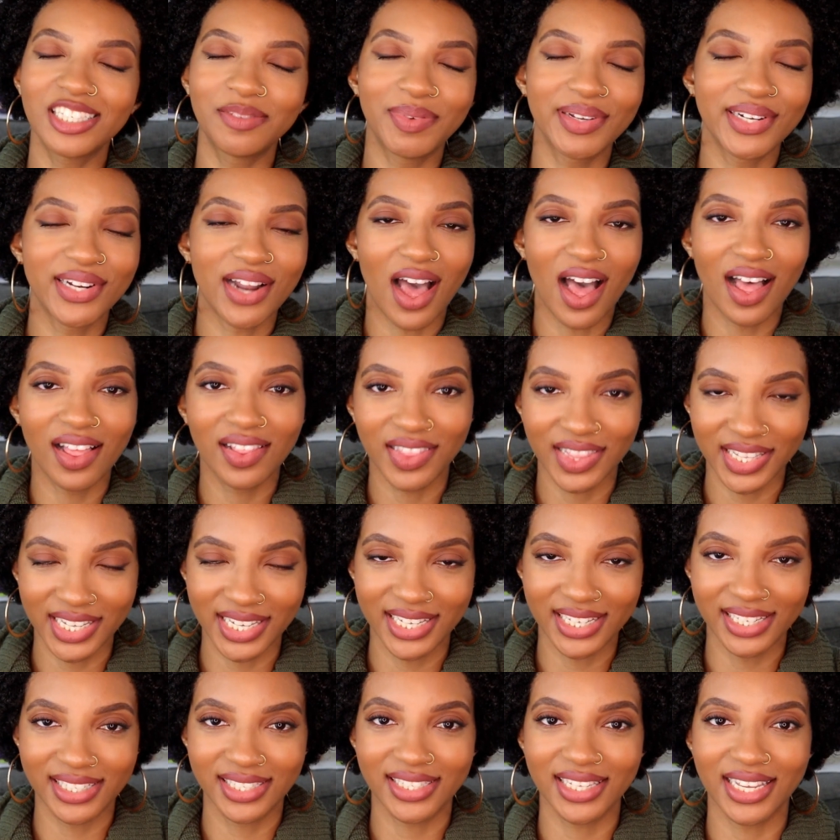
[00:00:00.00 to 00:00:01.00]
but not
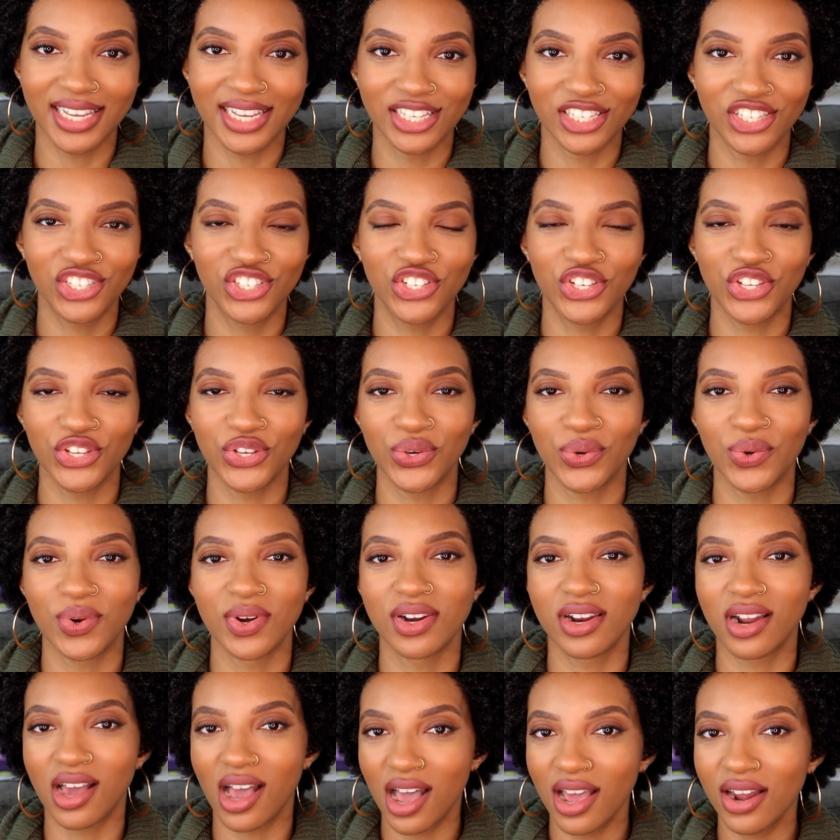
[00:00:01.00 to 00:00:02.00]
least is to
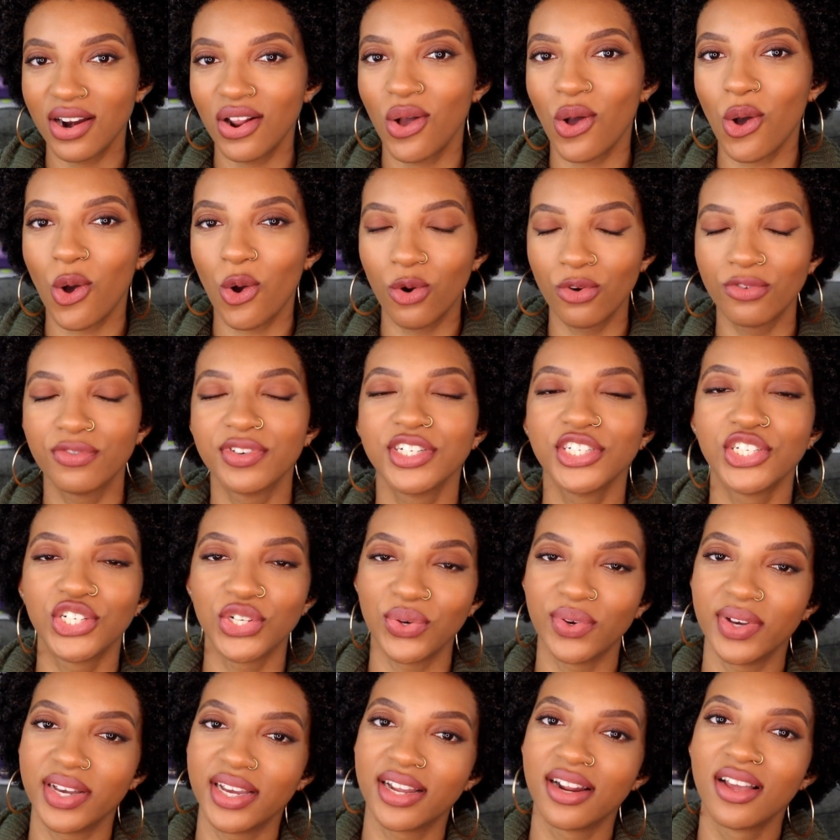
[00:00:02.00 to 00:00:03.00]
not
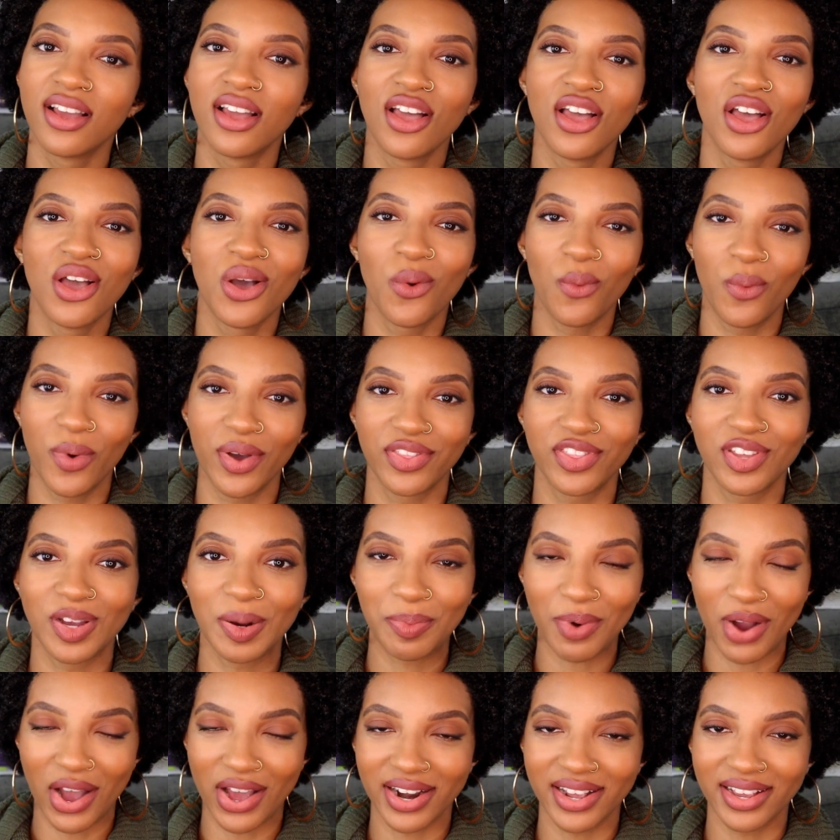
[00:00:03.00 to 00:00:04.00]
overdo it with your
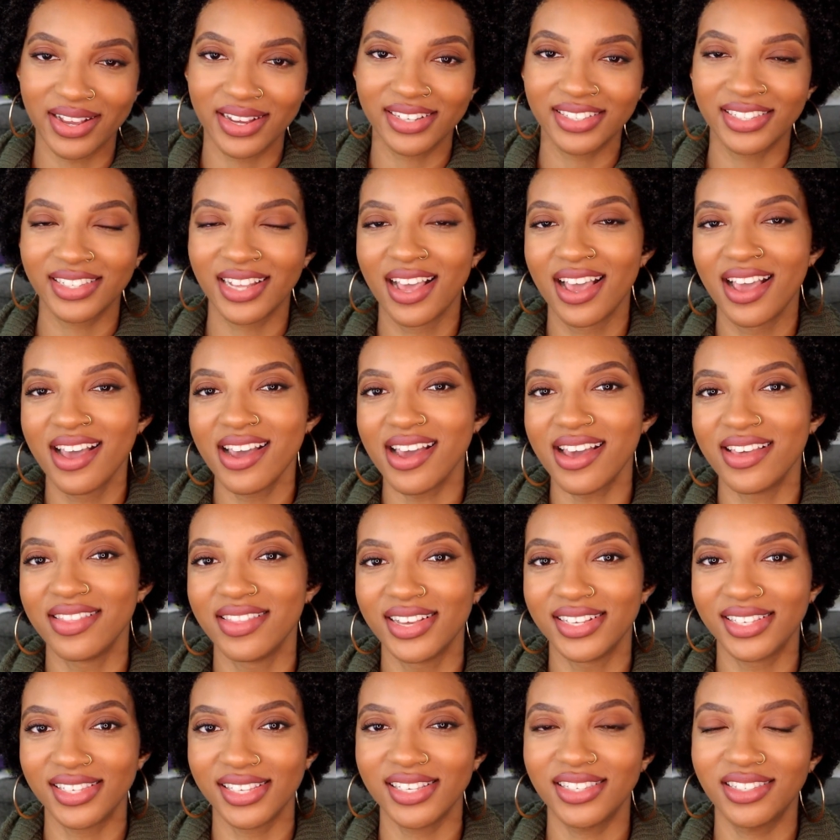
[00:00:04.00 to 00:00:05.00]
products. And
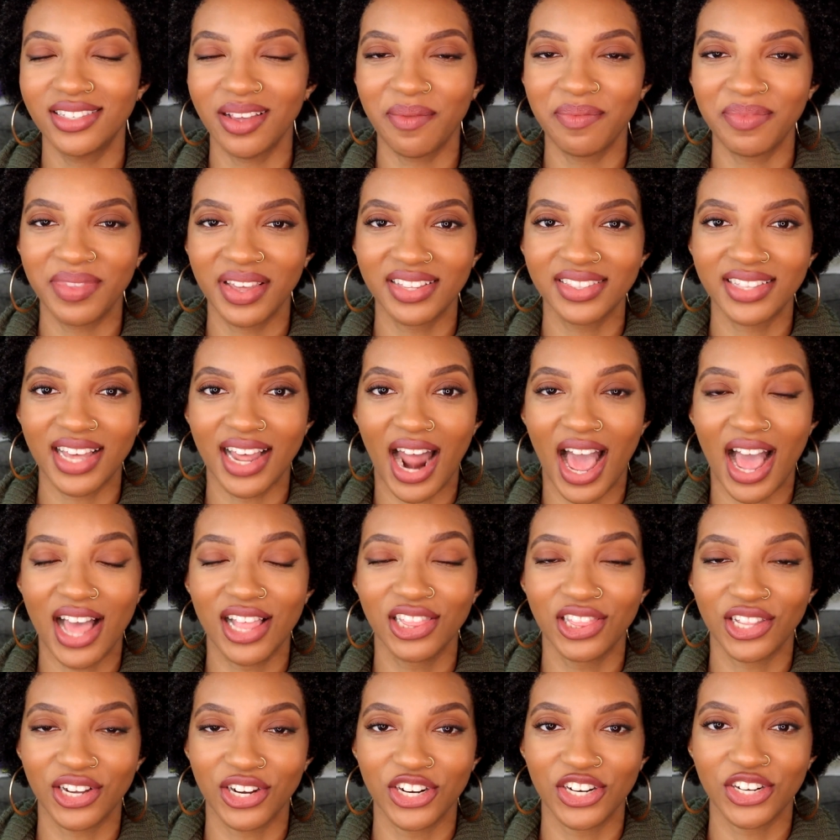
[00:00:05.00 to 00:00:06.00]
this is something that I
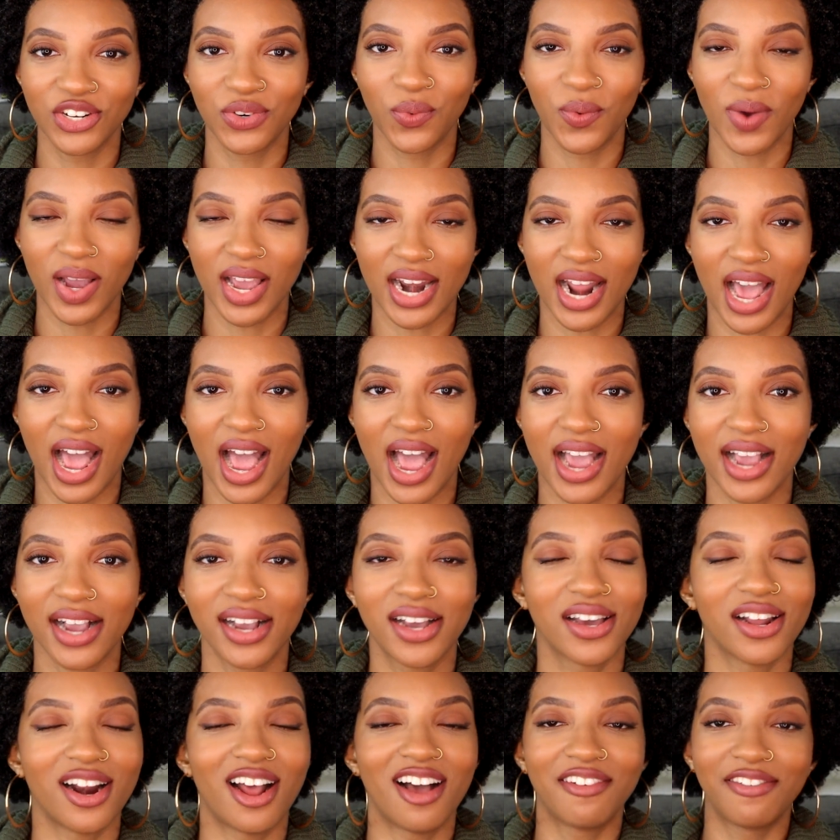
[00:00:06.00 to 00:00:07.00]
learned when I
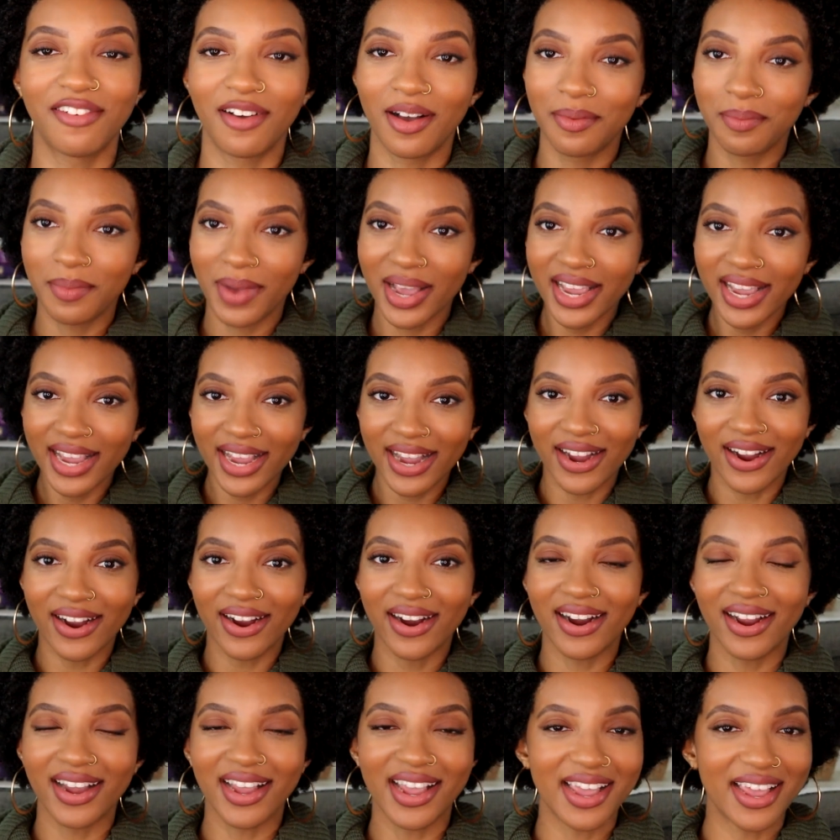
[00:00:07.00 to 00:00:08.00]
cut off all my
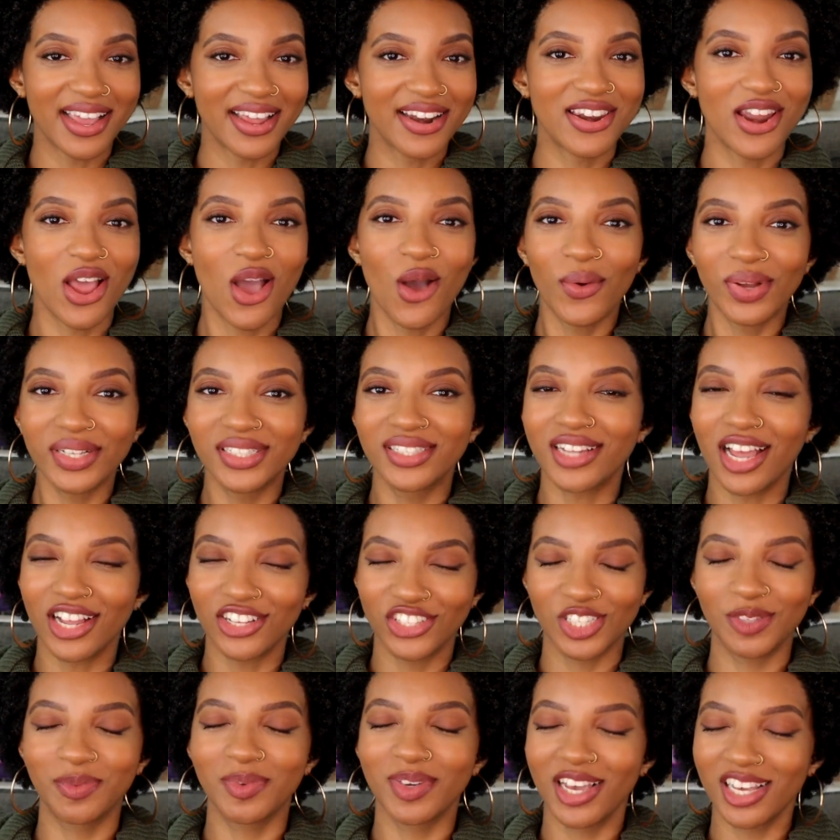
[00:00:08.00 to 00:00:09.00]
hair. And no, it's
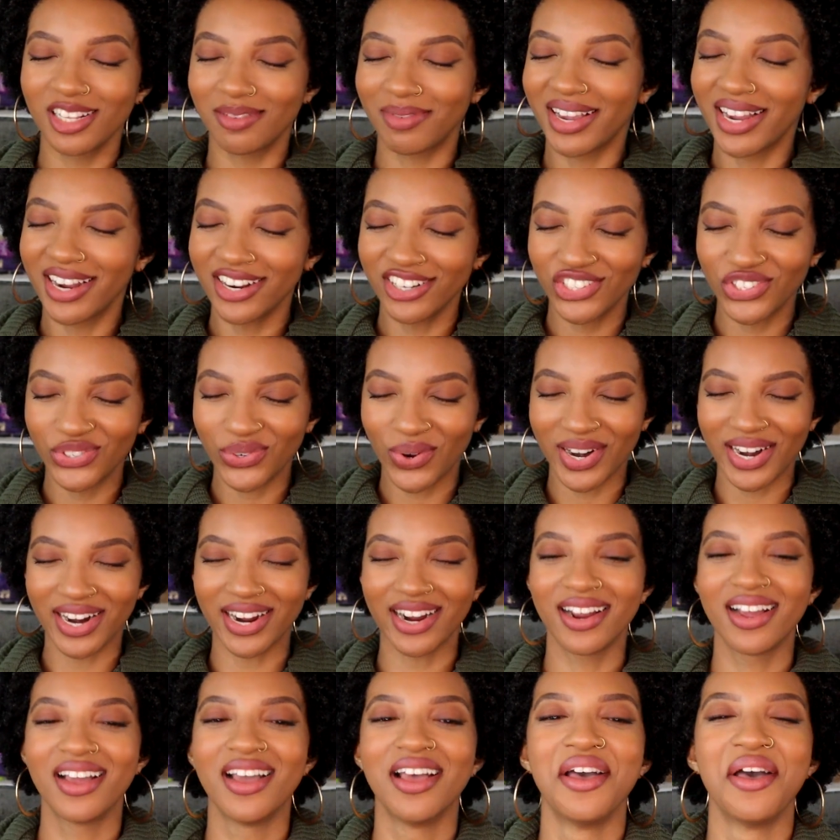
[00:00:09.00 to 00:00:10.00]
not just because my hair is
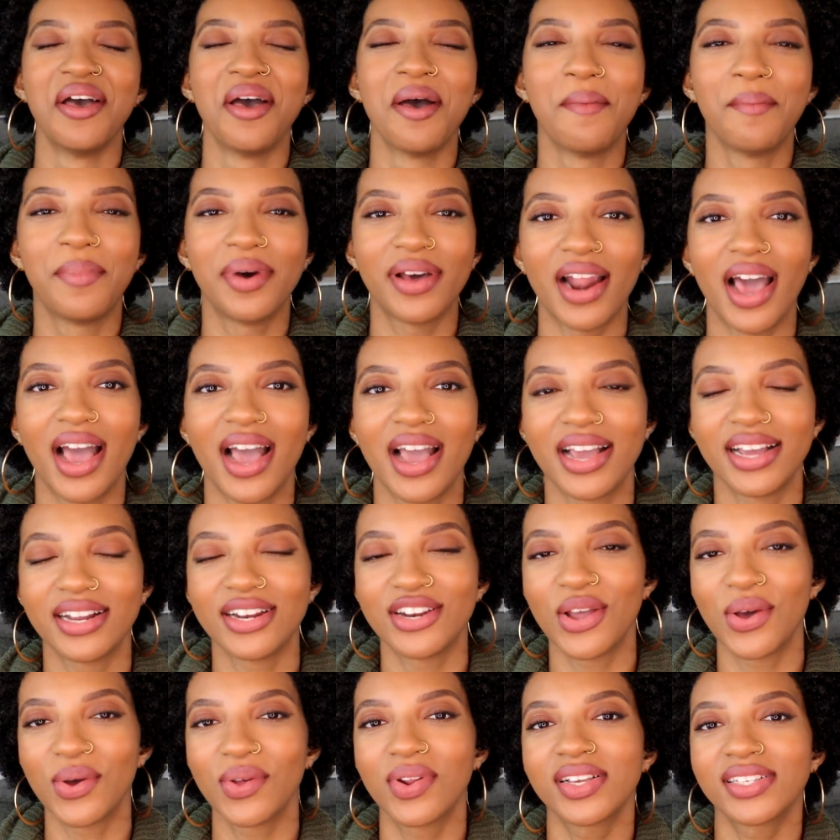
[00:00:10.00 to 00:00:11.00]
shorter, but I
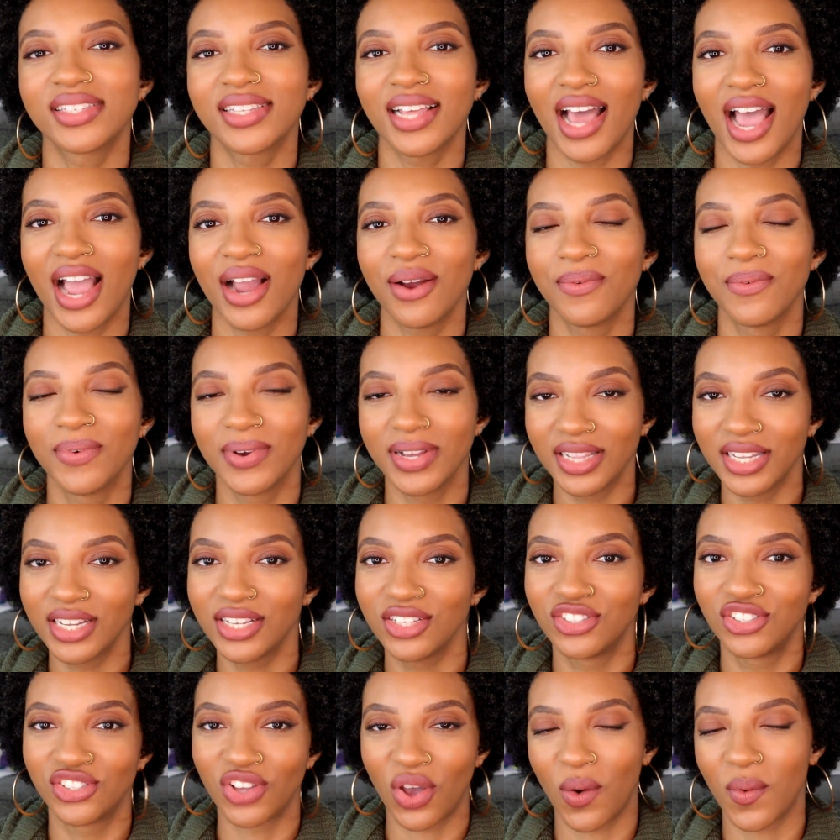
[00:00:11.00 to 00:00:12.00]
noticed that I
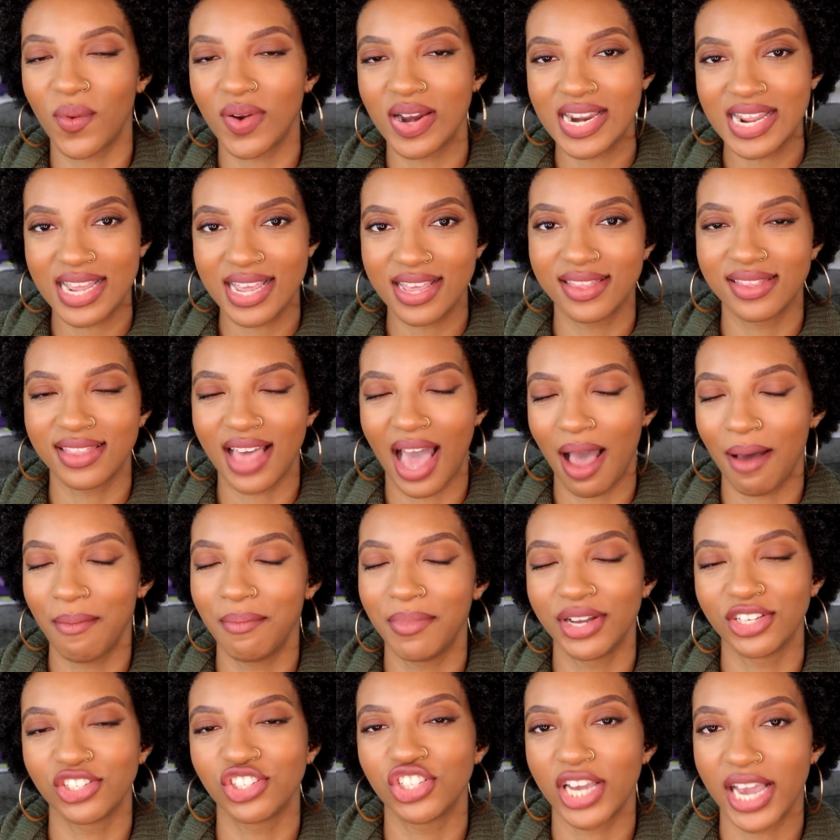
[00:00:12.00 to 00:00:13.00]
really don't need that
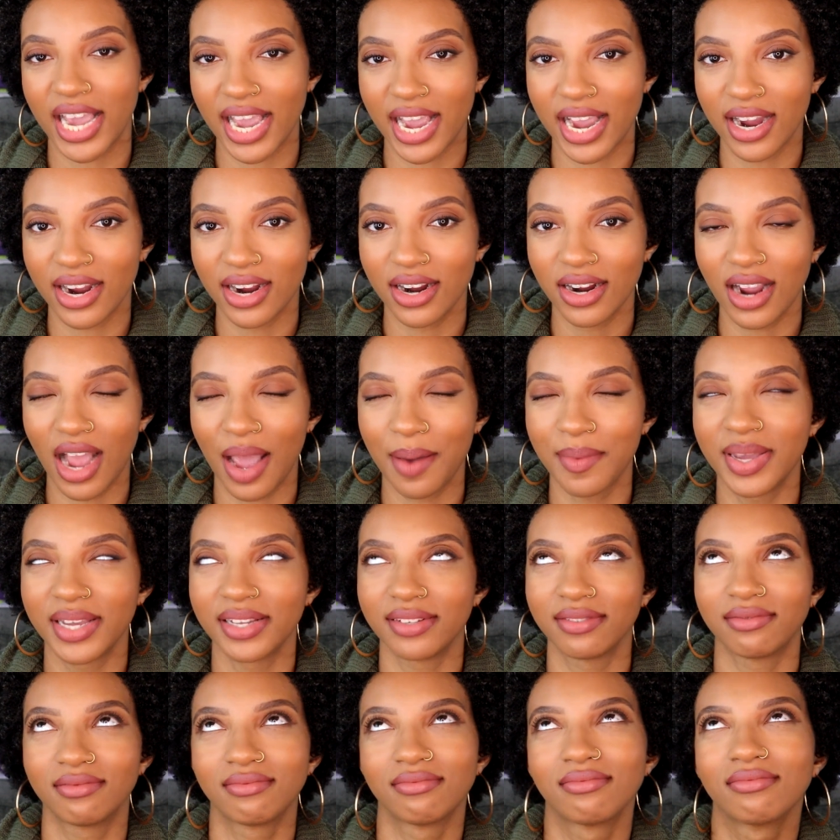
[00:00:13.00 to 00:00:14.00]
much hair. I mean,